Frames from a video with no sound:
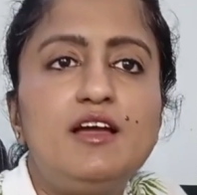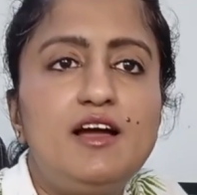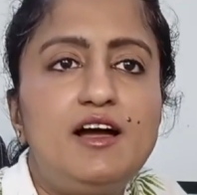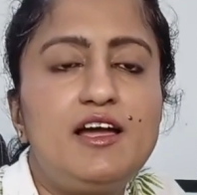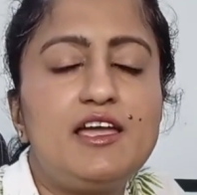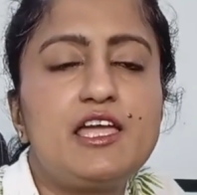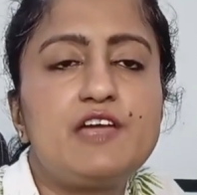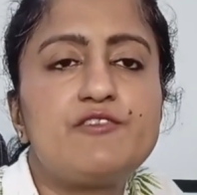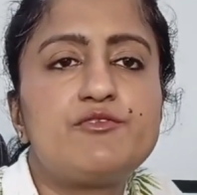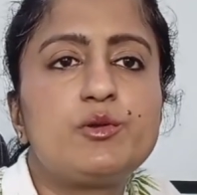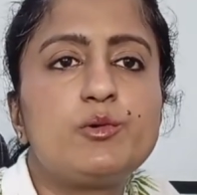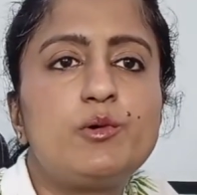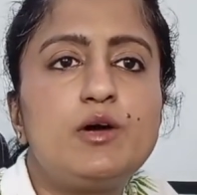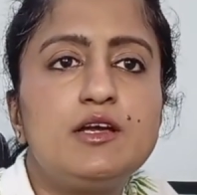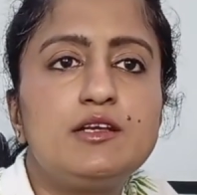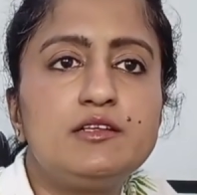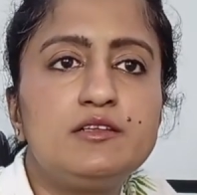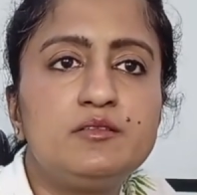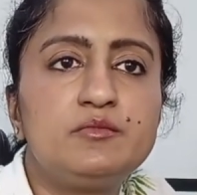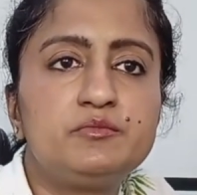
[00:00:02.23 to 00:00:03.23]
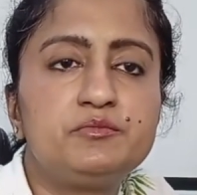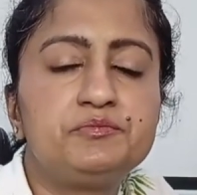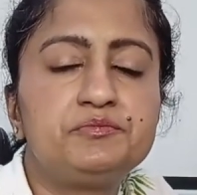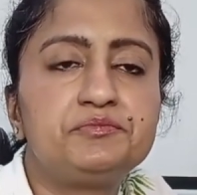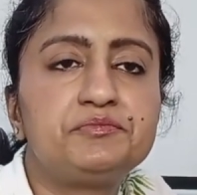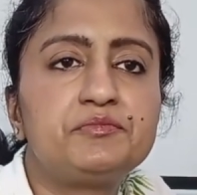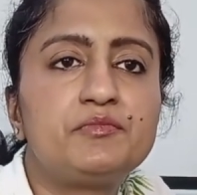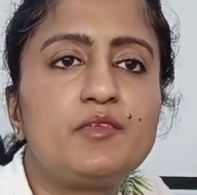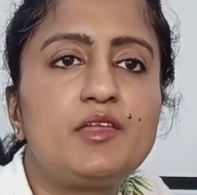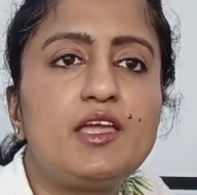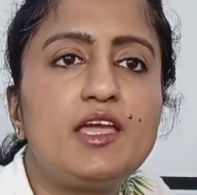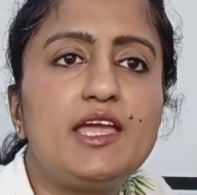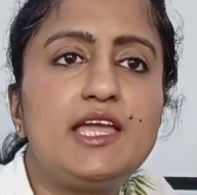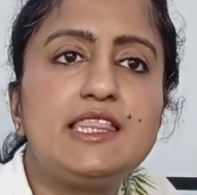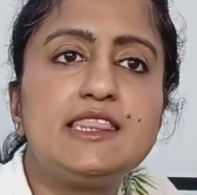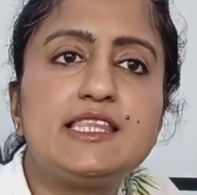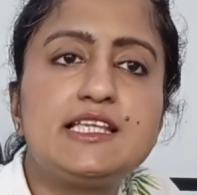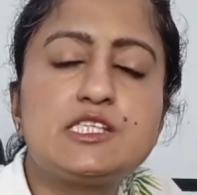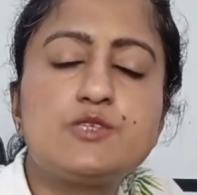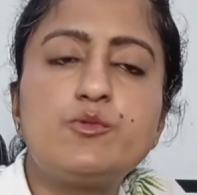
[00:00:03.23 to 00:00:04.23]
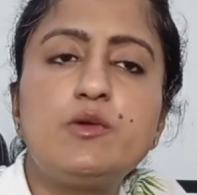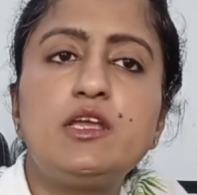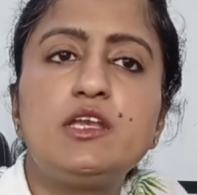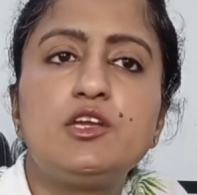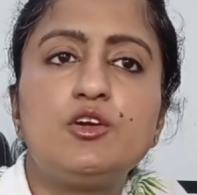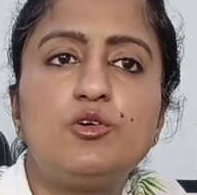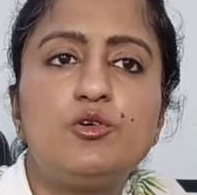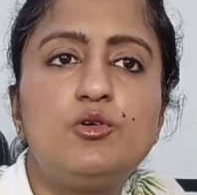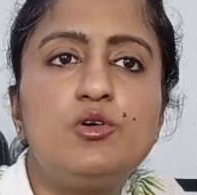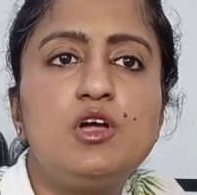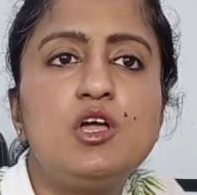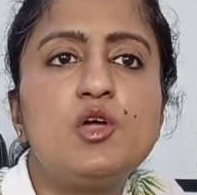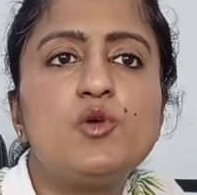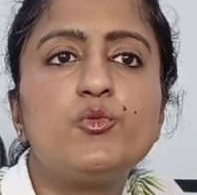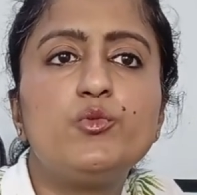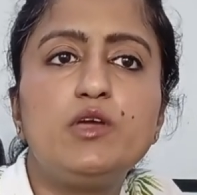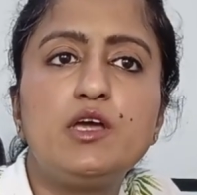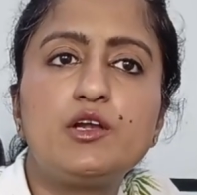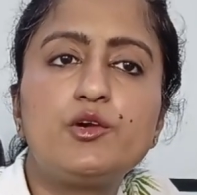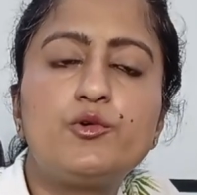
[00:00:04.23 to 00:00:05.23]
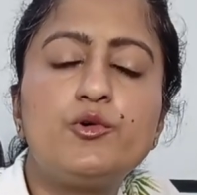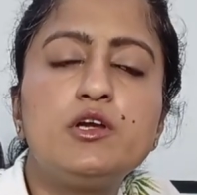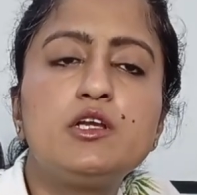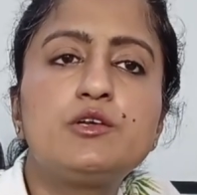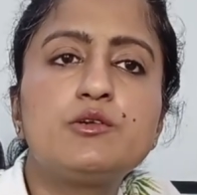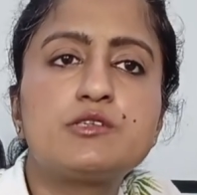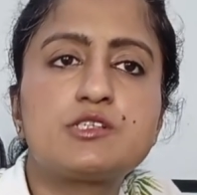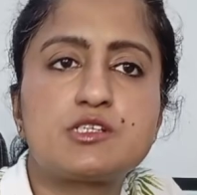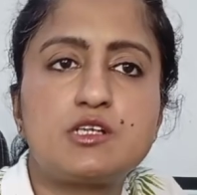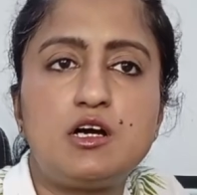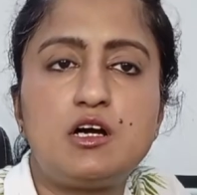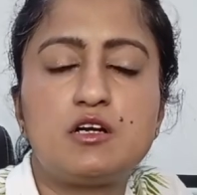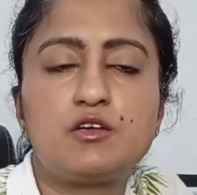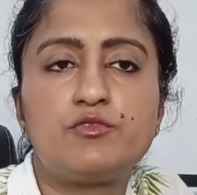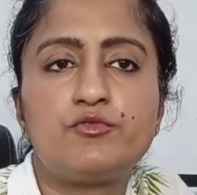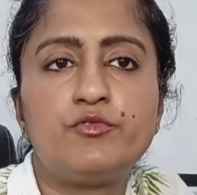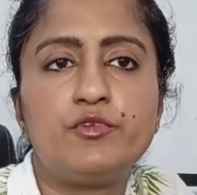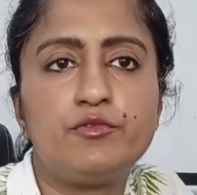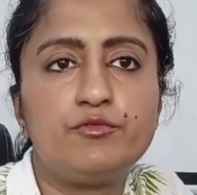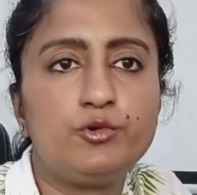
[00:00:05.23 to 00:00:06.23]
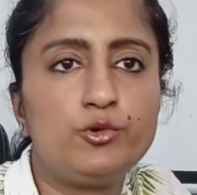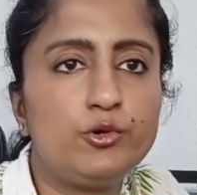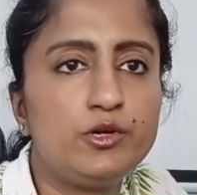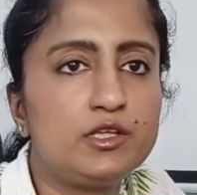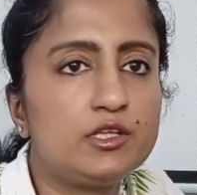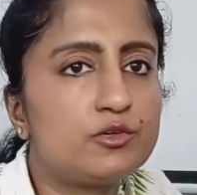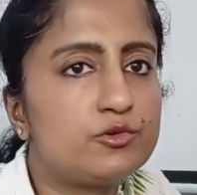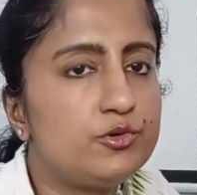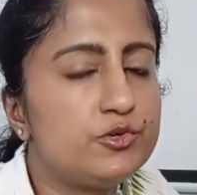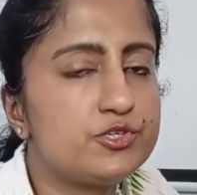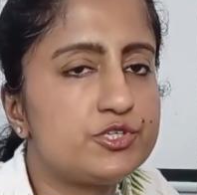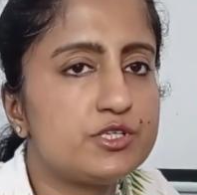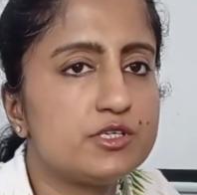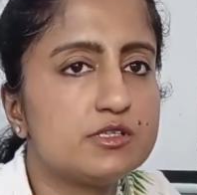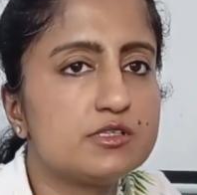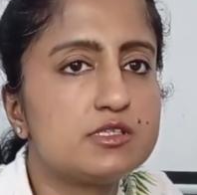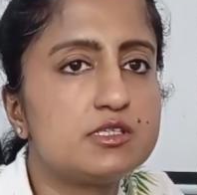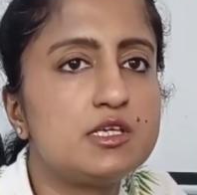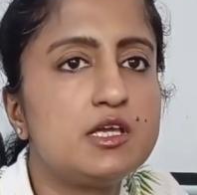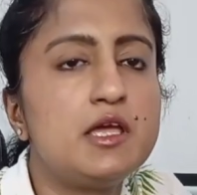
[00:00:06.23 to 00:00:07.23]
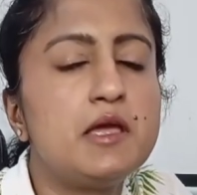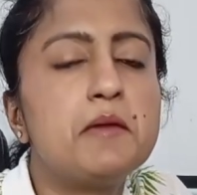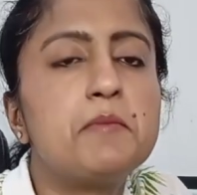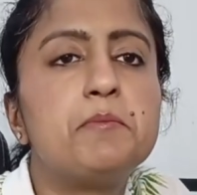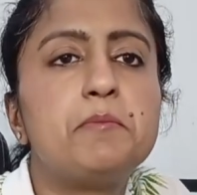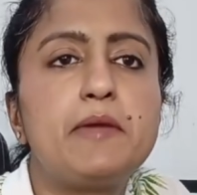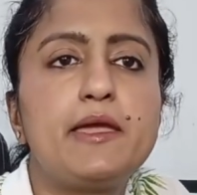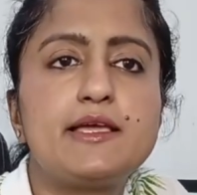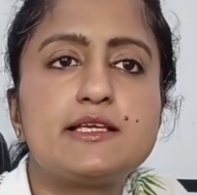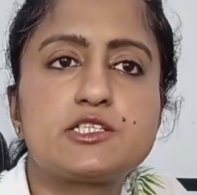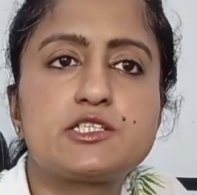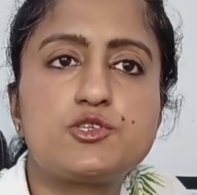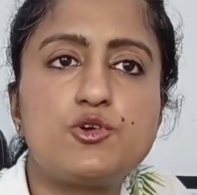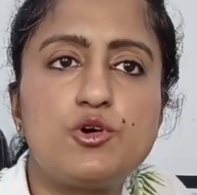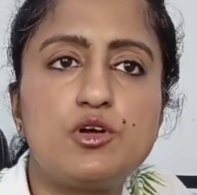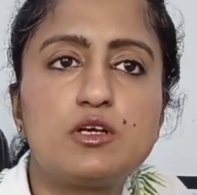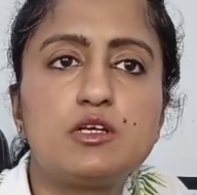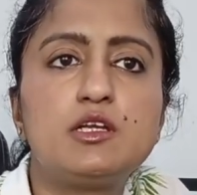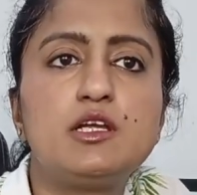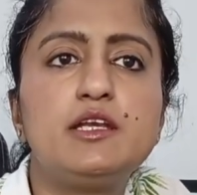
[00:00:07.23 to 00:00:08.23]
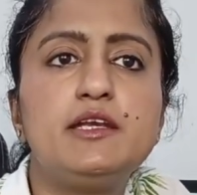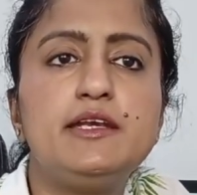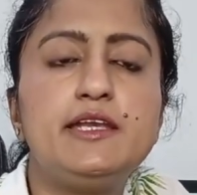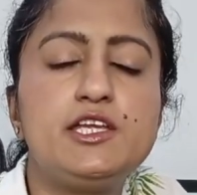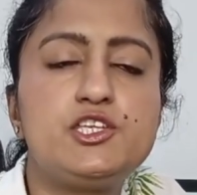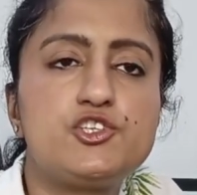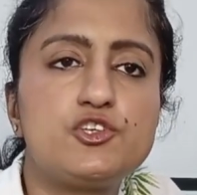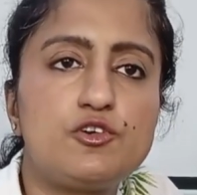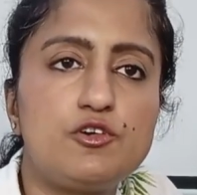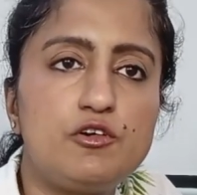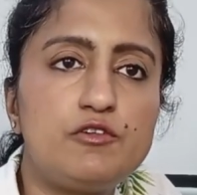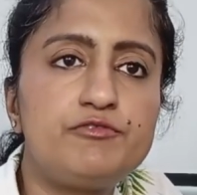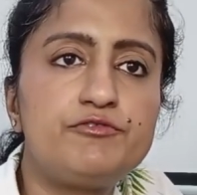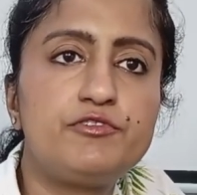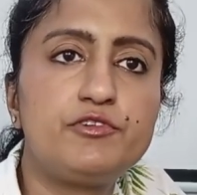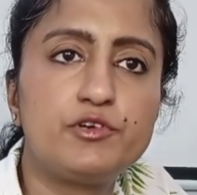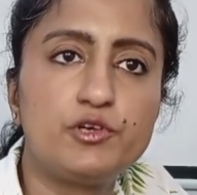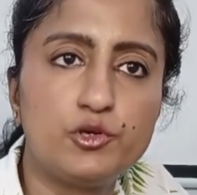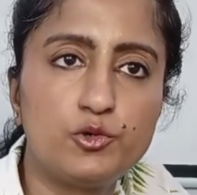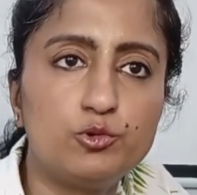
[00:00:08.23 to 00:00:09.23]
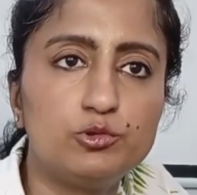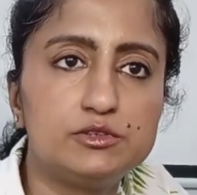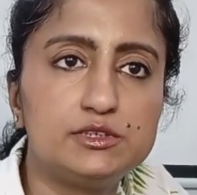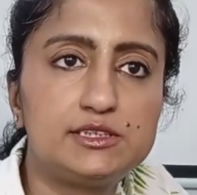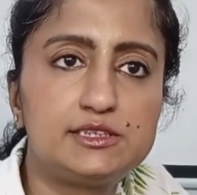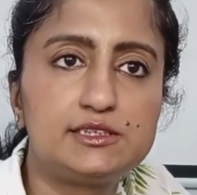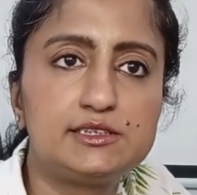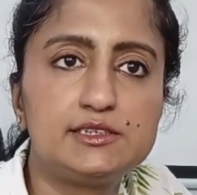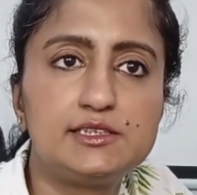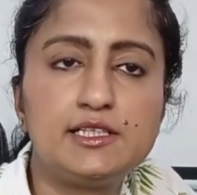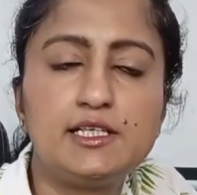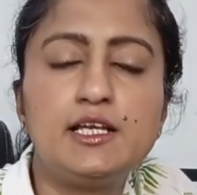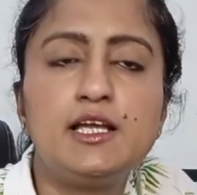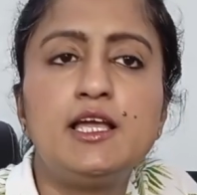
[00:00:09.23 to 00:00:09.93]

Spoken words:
Hi everyone. In this video, we are going to start doing the questions based on nature of roots.